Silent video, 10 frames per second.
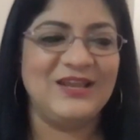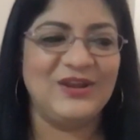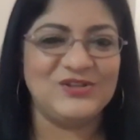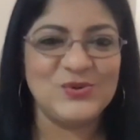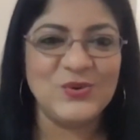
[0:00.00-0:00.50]

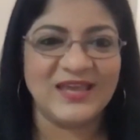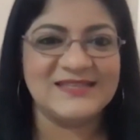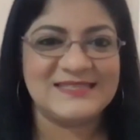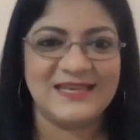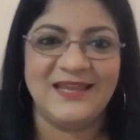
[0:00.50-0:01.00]
two
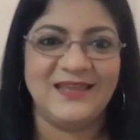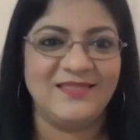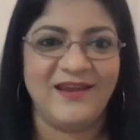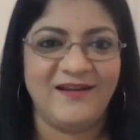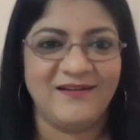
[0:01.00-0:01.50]
kids sitting in
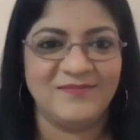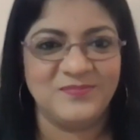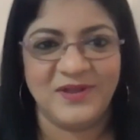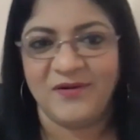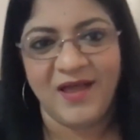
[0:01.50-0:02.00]
their
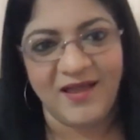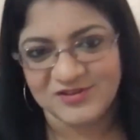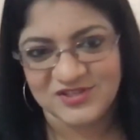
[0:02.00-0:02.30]
garage, in